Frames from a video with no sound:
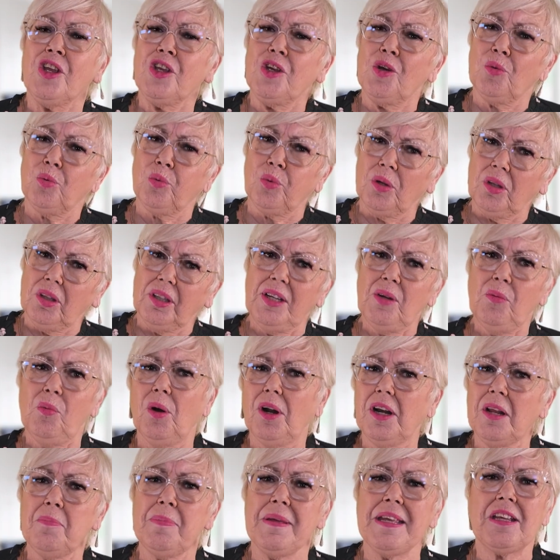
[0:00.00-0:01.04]
You really
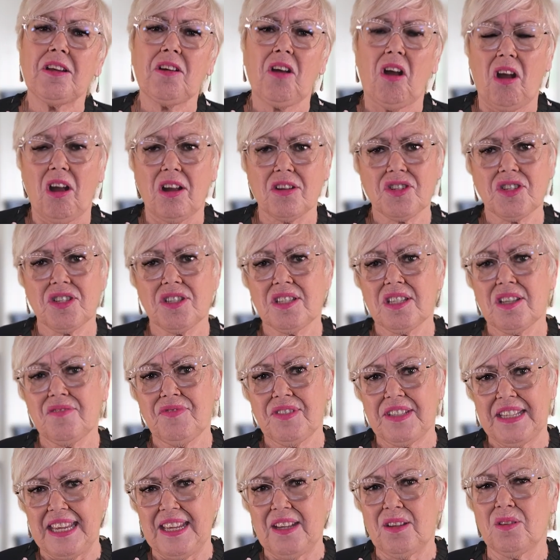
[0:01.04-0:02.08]
want to be cautious
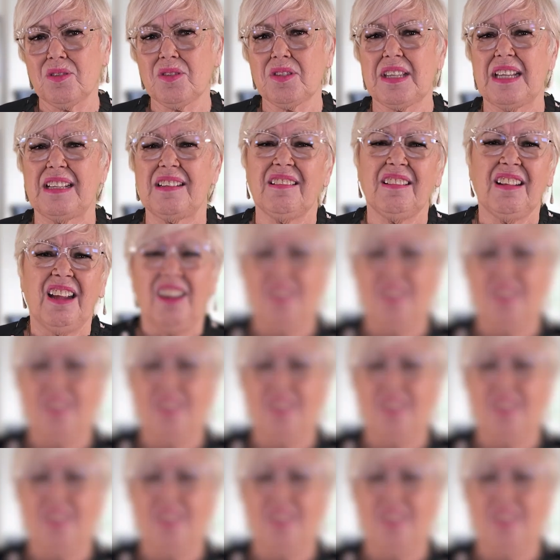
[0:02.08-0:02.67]
of deals that